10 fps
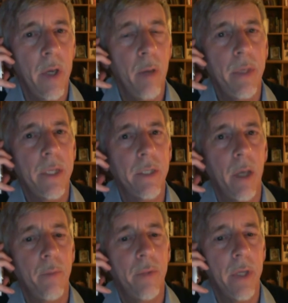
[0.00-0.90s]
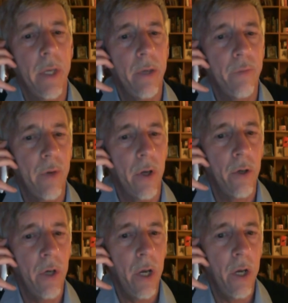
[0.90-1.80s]
picks up the
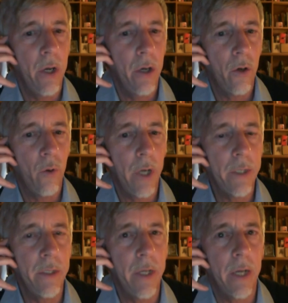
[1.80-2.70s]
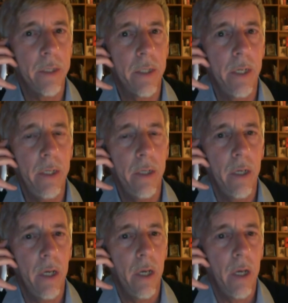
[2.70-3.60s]
airflow quite nicely.
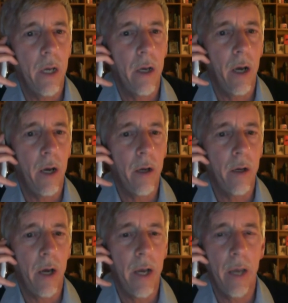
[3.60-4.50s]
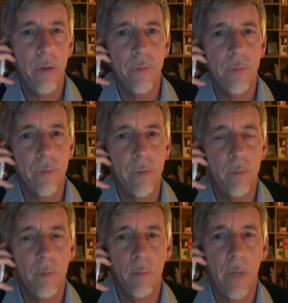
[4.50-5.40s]
I have
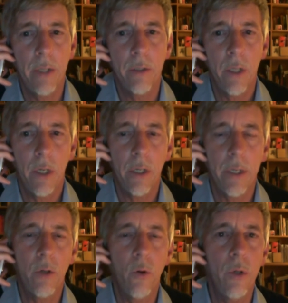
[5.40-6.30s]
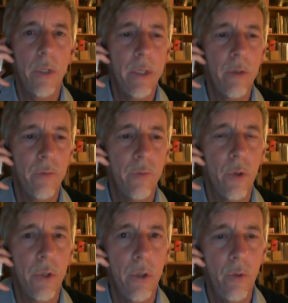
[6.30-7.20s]
made a recording
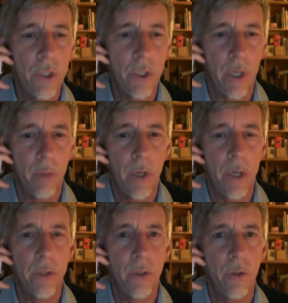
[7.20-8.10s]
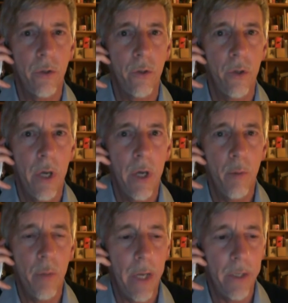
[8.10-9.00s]
for you which I'm going to
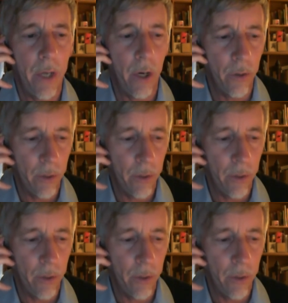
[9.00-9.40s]
play now.